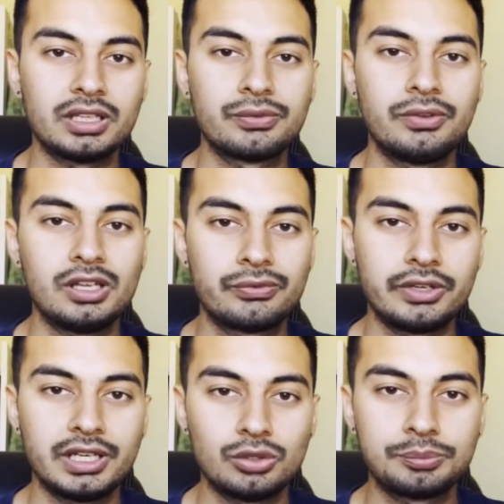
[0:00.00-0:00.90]
feel
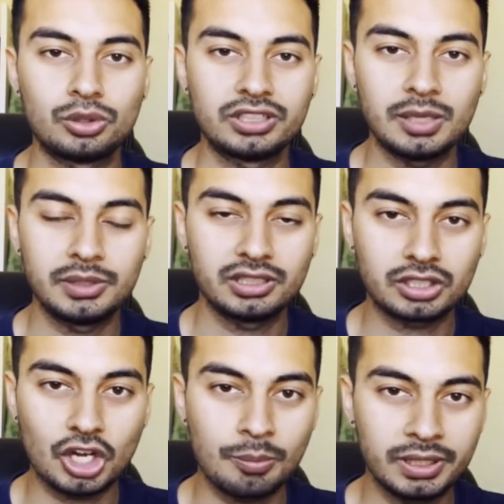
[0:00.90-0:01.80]
free to put them in the
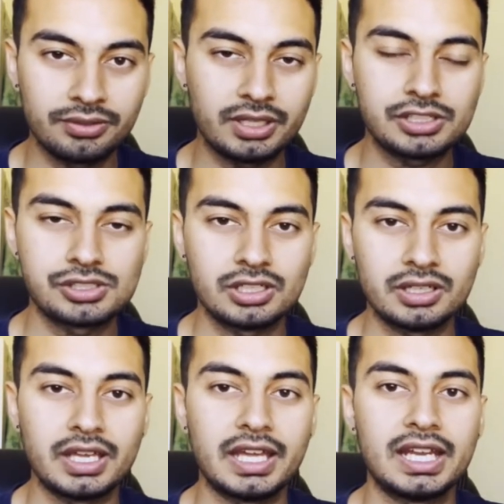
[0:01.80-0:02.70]
comment section
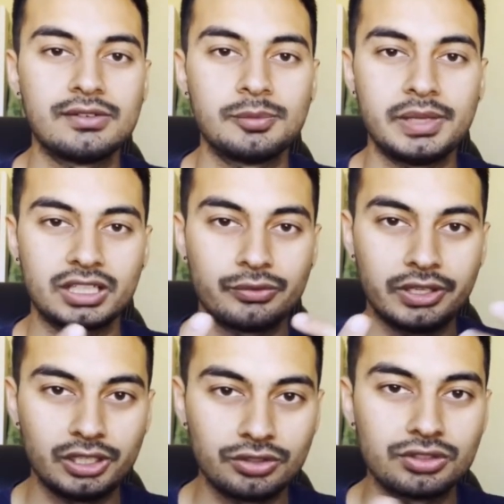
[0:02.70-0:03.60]
and I will make
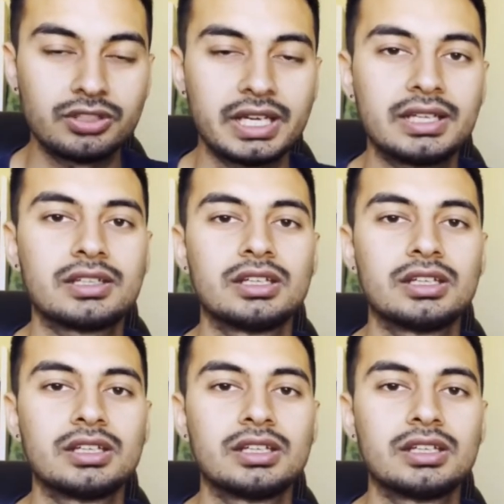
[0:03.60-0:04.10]
videos on that.